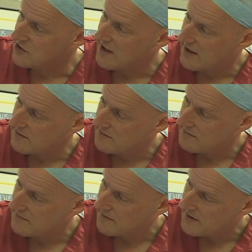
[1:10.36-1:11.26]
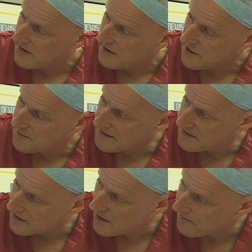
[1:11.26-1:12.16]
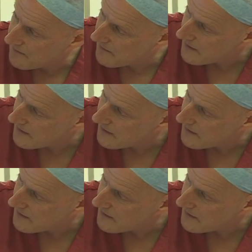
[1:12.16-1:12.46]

at the Northumbria Healthcare NHS